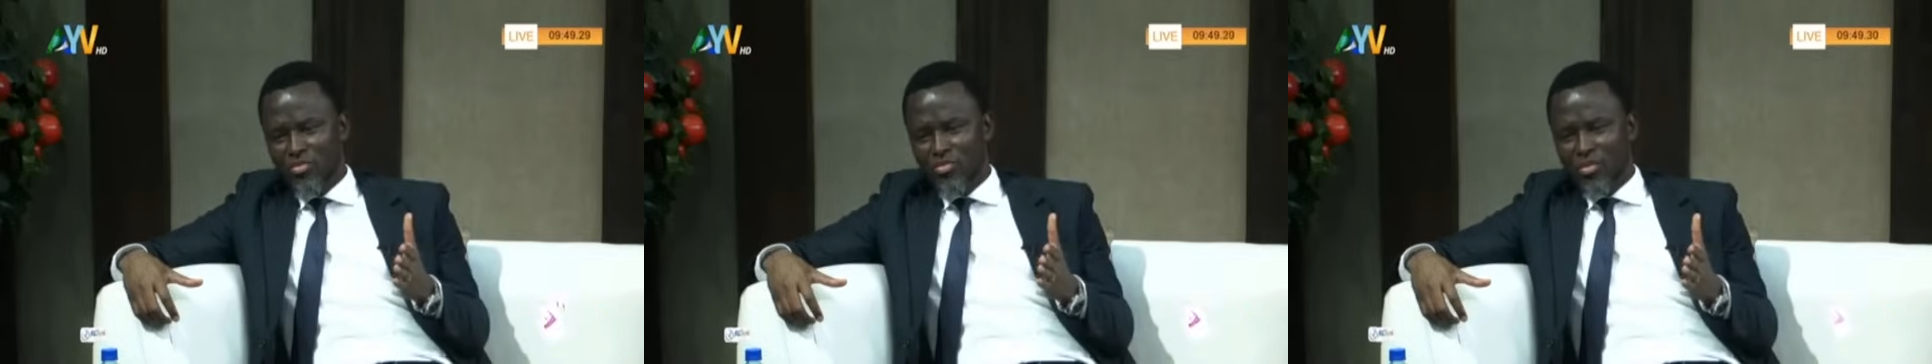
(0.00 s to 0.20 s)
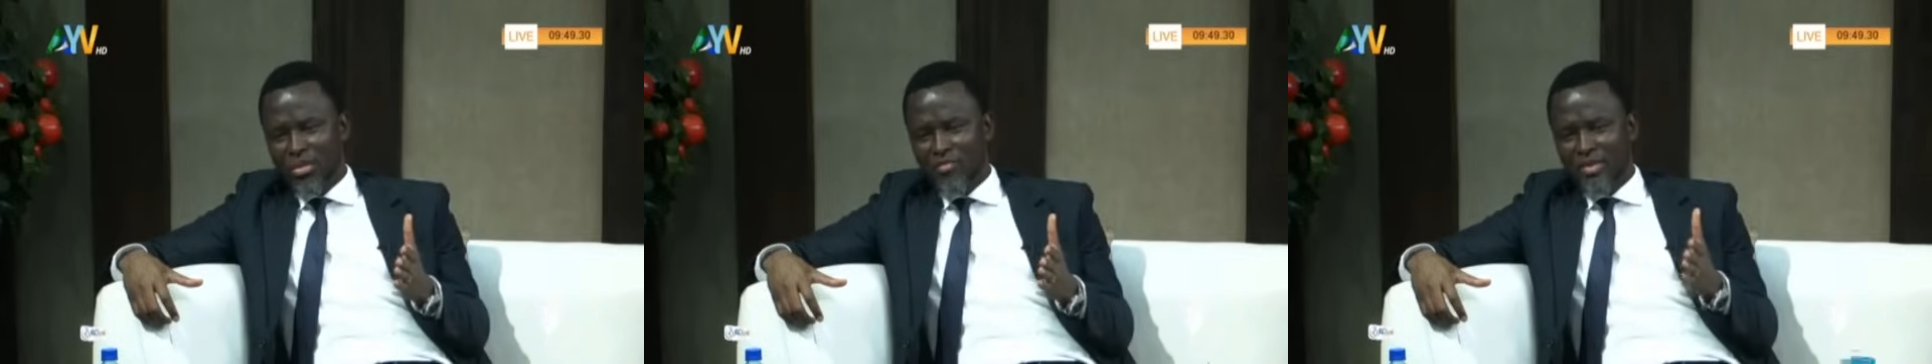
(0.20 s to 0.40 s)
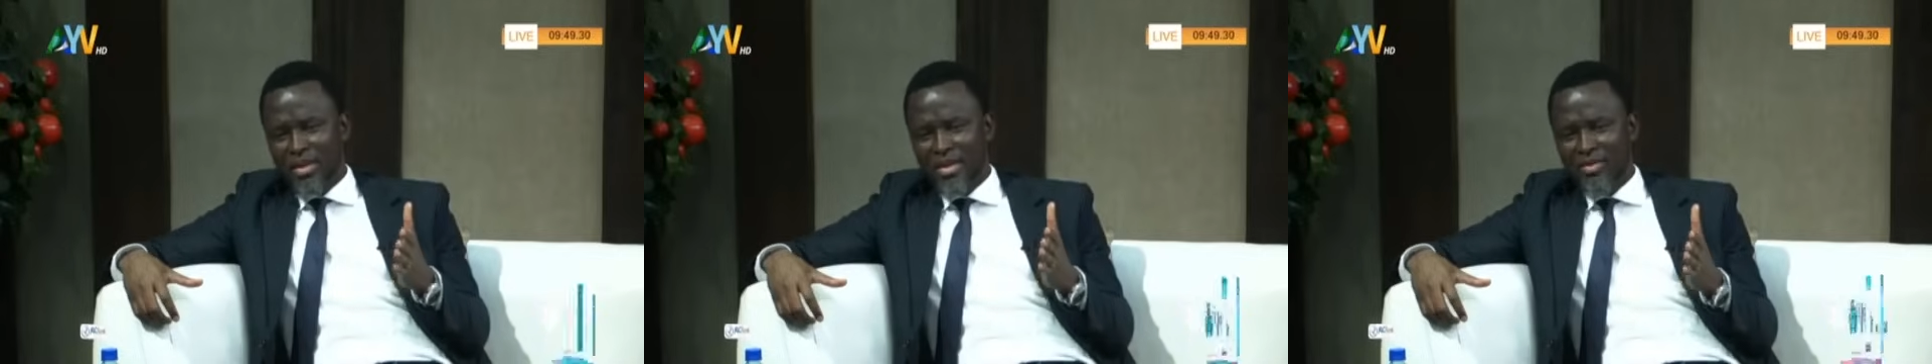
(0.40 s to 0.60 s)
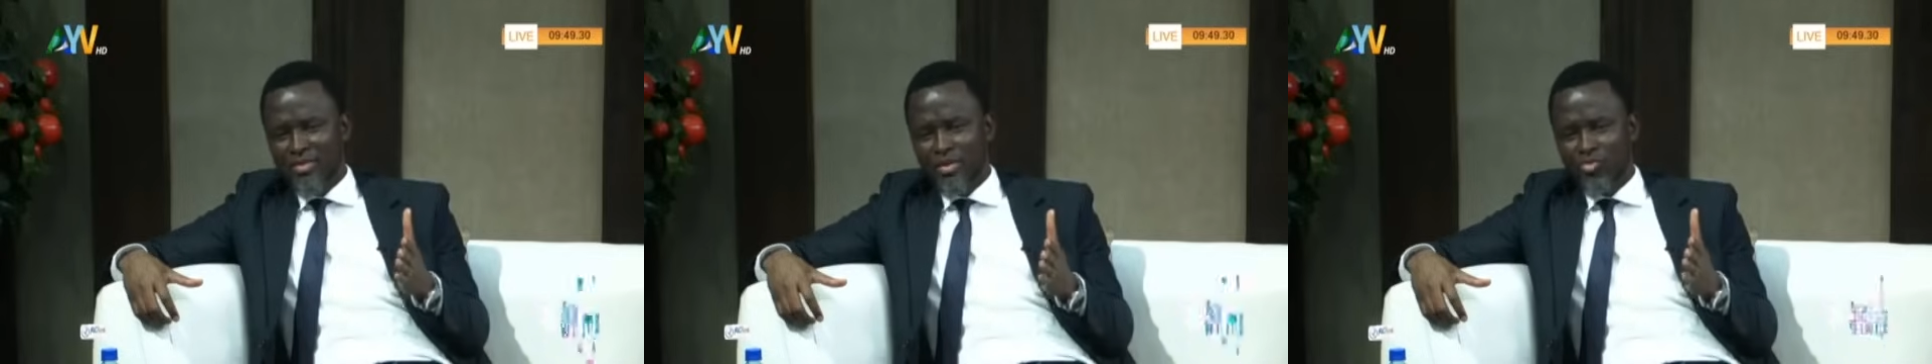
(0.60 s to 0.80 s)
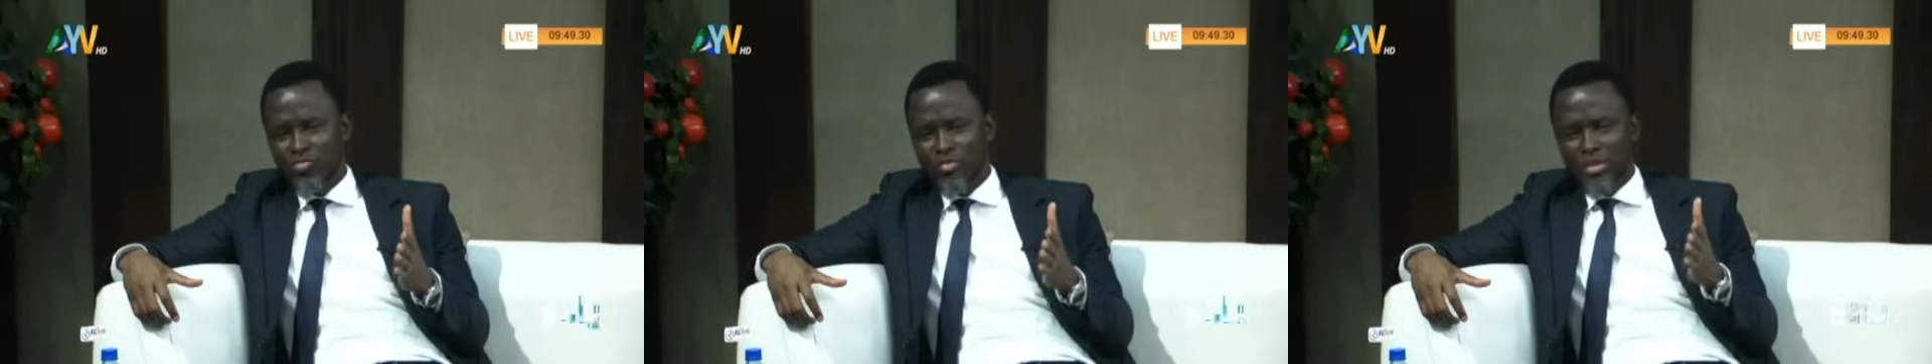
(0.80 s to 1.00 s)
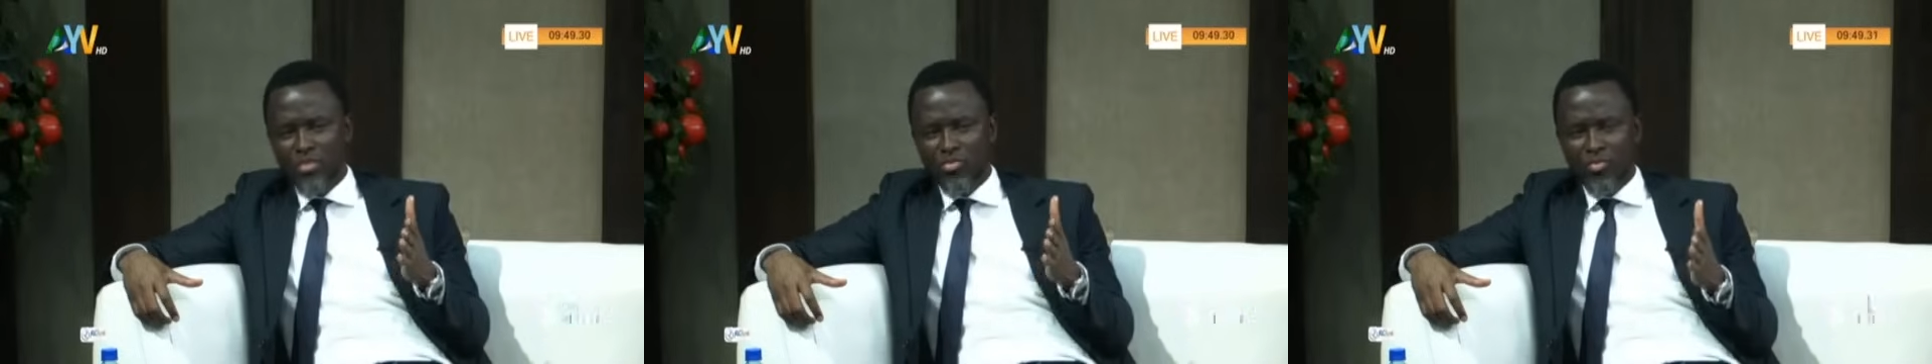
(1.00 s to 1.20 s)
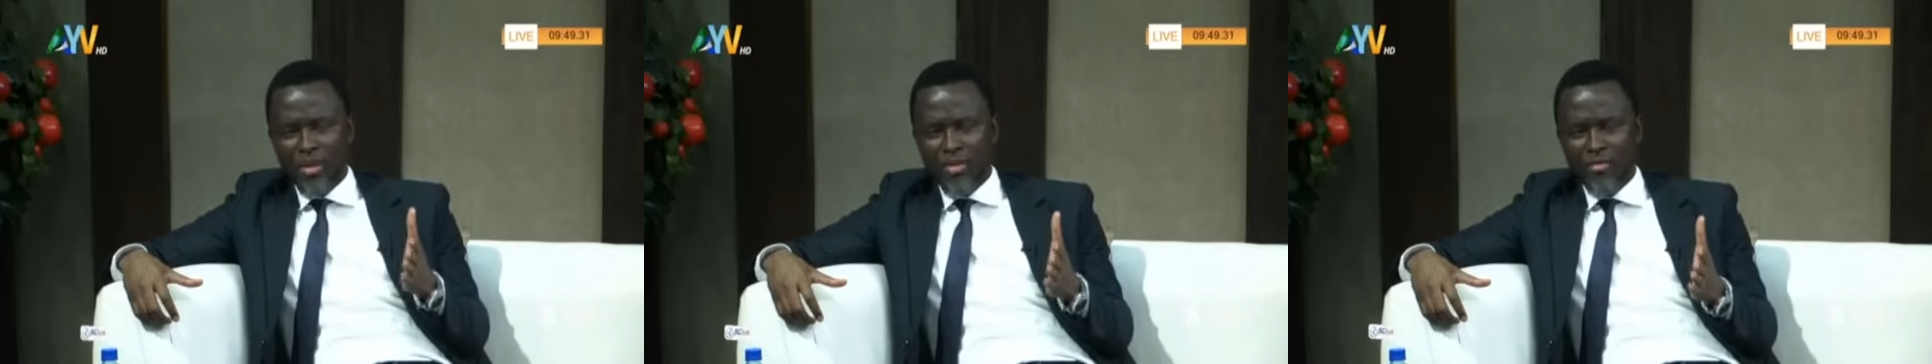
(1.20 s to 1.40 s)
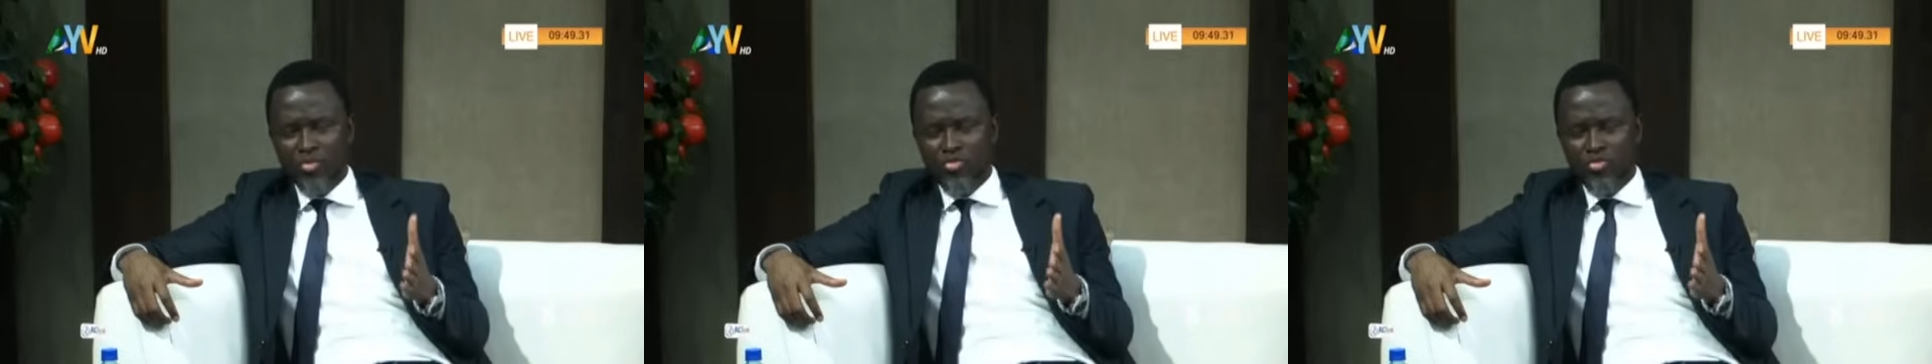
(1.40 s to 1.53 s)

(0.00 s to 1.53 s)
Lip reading: We have had Bintumani 1,